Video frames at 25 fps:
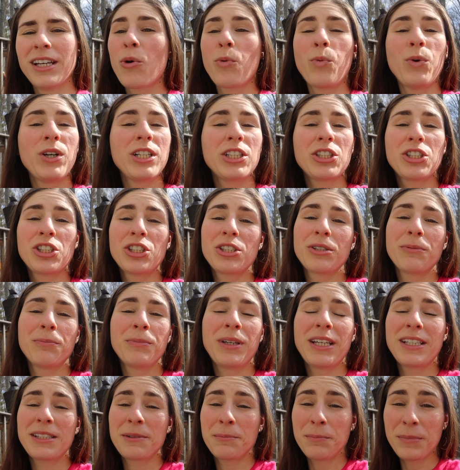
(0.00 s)
which
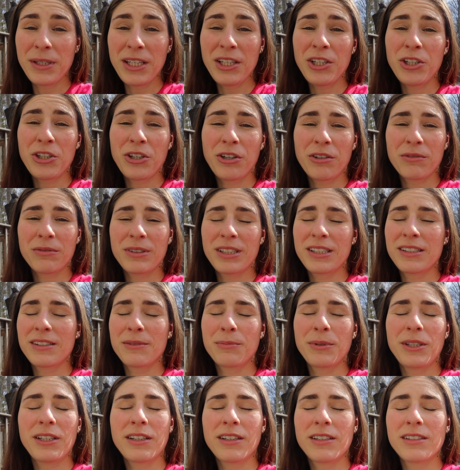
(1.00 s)
makes me nervous
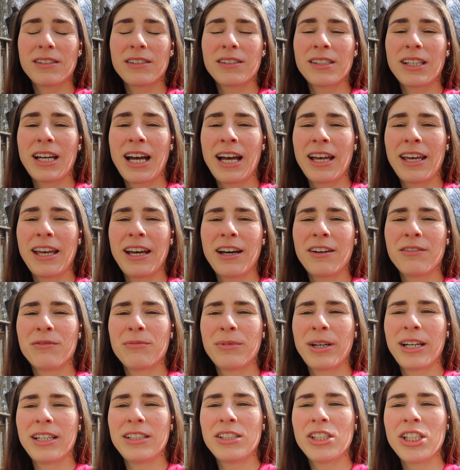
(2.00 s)
because I have
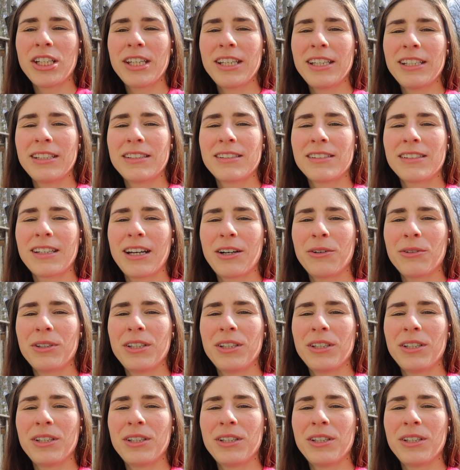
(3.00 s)
my chickens out